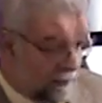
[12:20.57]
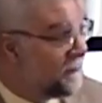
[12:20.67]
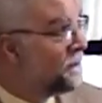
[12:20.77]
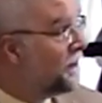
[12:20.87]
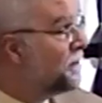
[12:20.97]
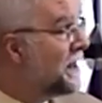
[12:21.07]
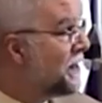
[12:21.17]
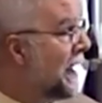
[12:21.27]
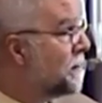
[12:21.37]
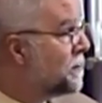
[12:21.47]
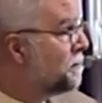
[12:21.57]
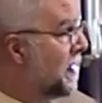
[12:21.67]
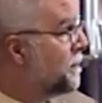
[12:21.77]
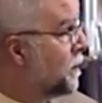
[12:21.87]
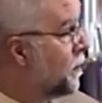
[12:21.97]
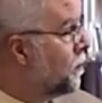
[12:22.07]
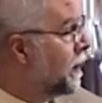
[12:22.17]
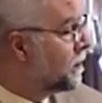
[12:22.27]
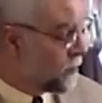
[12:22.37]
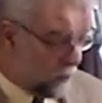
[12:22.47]
50,000 people, we
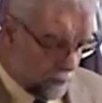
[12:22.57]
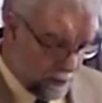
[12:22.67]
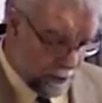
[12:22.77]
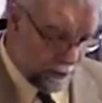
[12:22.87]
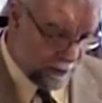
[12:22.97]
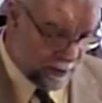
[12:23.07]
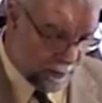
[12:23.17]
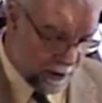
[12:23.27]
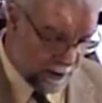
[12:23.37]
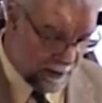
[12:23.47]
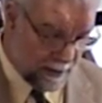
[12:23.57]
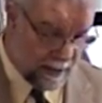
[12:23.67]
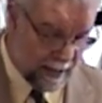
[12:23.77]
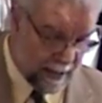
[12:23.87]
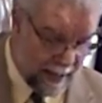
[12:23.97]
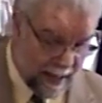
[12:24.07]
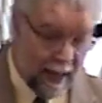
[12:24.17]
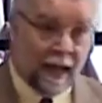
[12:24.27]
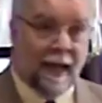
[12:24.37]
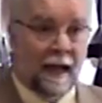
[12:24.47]
are told earlier in the book.
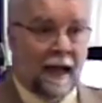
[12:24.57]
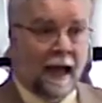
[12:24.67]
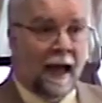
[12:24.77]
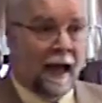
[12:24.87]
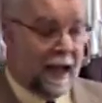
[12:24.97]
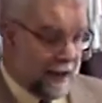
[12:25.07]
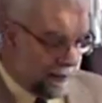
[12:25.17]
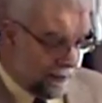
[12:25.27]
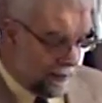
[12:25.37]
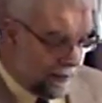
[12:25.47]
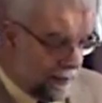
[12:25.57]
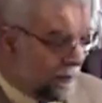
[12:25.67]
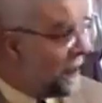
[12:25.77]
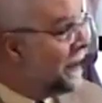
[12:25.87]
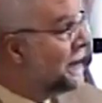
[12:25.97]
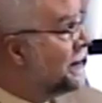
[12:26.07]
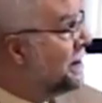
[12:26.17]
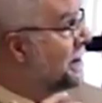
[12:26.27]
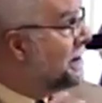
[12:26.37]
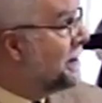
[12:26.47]
And they
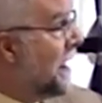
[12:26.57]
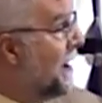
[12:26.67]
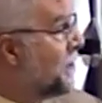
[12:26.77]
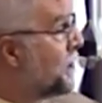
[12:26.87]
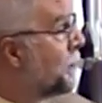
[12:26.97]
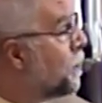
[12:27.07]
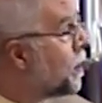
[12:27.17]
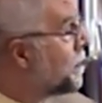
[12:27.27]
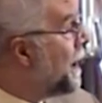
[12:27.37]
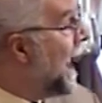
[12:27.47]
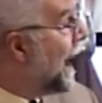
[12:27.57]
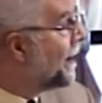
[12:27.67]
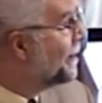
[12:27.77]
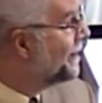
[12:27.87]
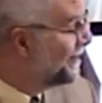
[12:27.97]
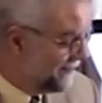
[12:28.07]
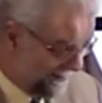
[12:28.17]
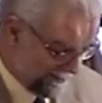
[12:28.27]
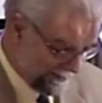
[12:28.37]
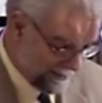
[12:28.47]
gave them their book back,
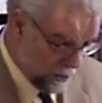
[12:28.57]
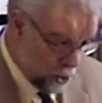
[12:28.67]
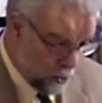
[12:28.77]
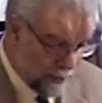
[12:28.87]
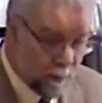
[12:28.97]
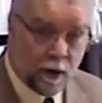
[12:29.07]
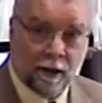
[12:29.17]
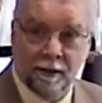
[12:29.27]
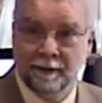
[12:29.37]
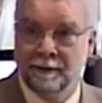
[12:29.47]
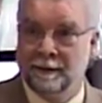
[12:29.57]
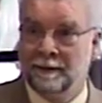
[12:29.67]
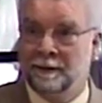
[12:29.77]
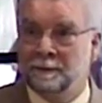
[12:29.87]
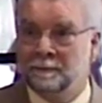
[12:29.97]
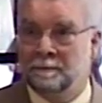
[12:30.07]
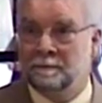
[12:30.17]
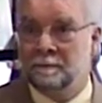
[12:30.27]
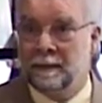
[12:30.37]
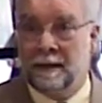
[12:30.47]
their holy book.
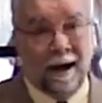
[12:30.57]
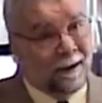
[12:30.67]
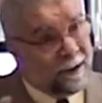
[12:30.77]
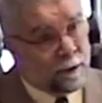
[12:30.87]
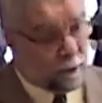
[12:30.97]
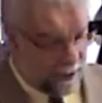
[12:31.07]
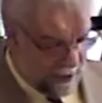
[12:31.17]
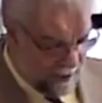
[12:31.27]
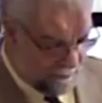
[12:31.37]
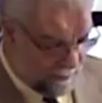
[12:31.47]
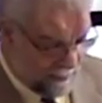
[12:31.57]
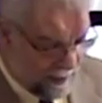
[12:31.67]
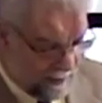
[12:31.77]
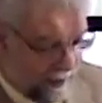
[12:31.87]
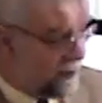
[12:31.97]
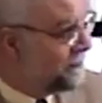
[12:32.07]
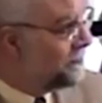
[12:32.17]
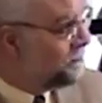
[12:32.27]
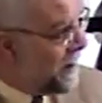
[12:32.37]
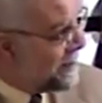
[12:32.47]
Not literally. They didn't
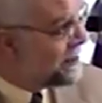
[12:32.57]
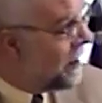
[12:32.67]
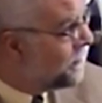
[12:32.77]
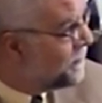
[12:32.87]
pass out